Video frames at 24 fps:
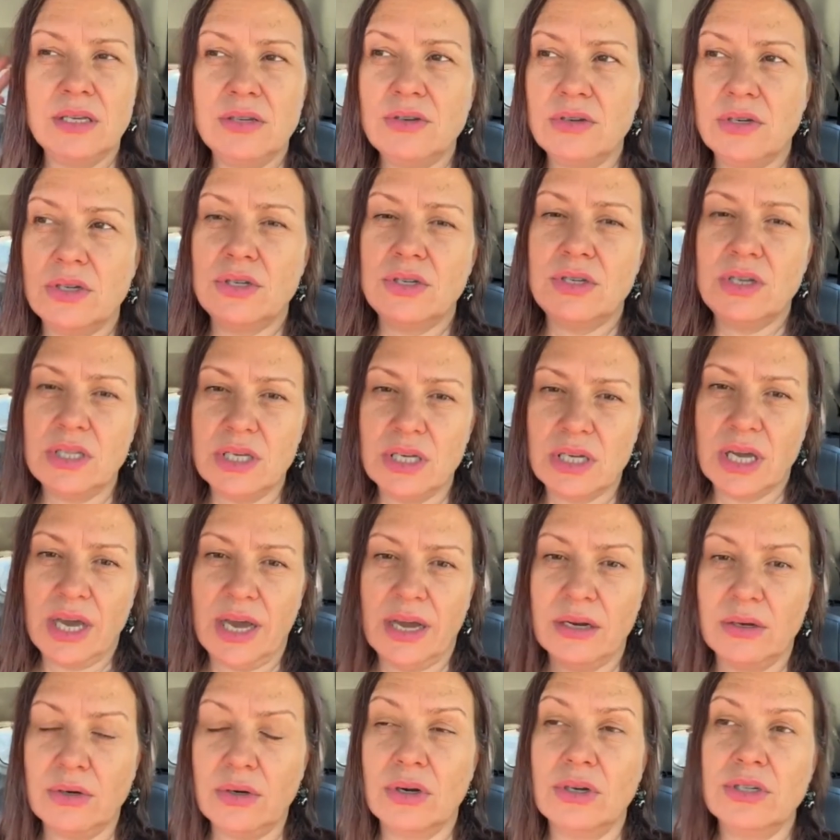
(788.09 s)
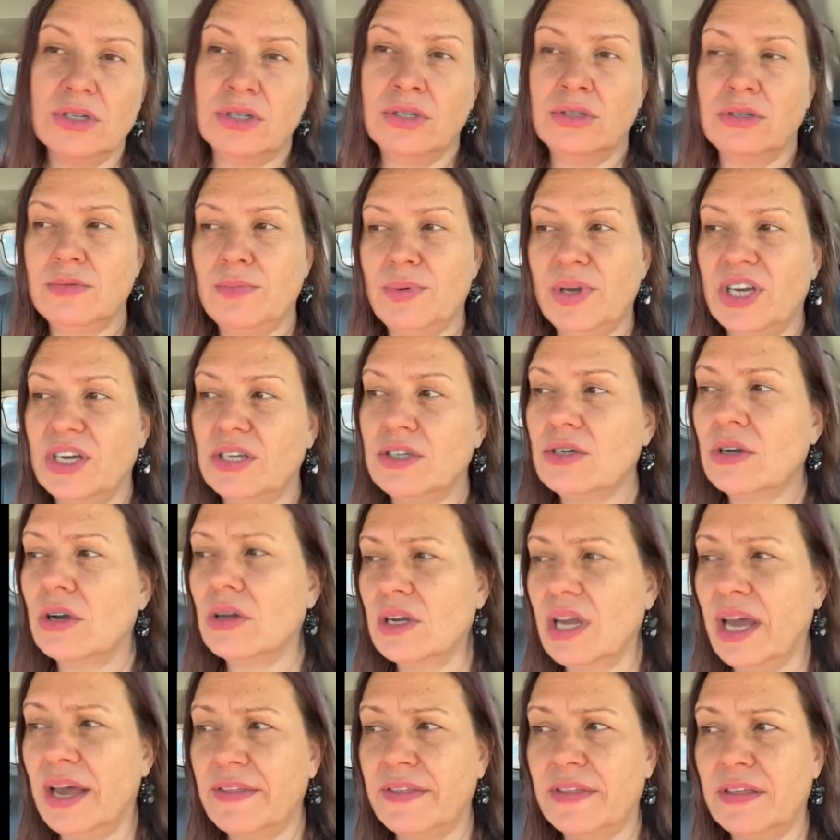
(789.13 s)
then you can see the categories, and there's a page
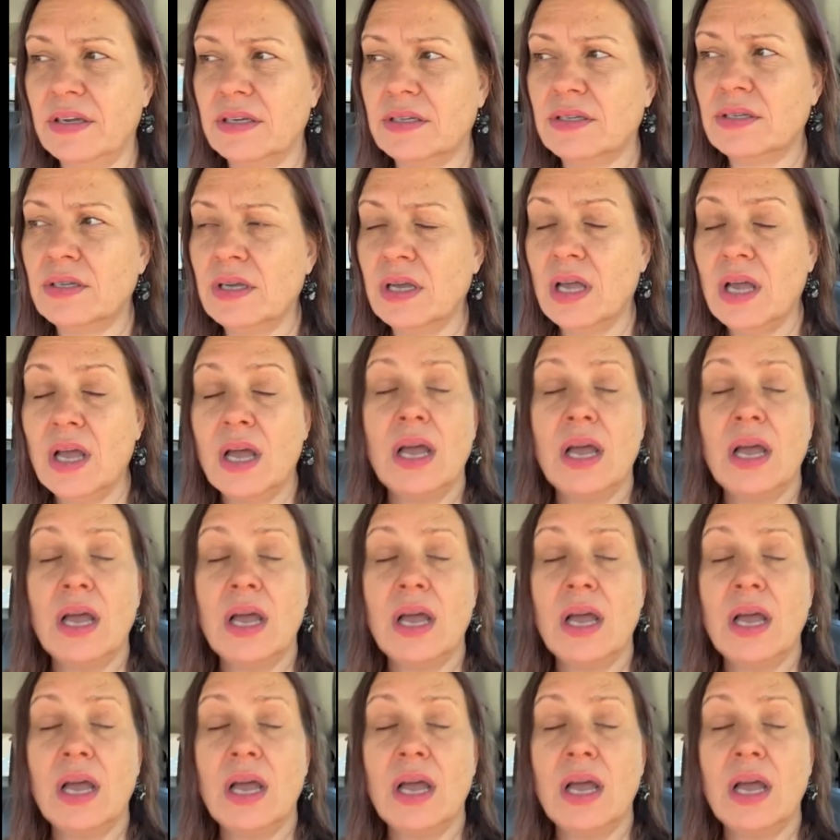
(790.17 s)
called ethics.